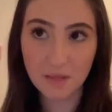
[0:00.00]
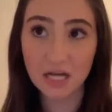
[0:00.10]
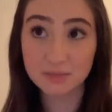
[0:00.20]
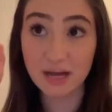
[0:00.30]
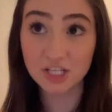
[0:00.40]
I
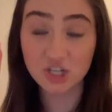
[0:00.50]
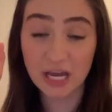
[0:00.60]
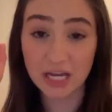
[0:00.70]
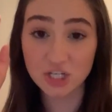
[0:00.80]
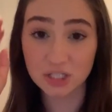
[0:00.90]
was managing
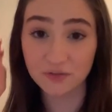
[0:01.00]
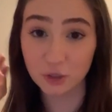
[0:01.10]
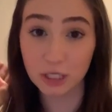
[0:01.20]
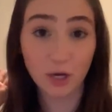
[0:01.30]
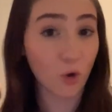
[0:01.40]
Ashley for
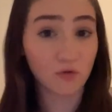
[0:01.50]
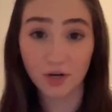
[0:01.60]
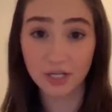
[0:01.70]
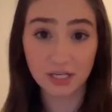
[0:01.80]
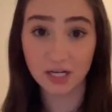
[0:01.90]
like
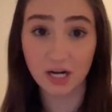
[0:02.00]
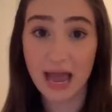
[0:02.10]
over a year,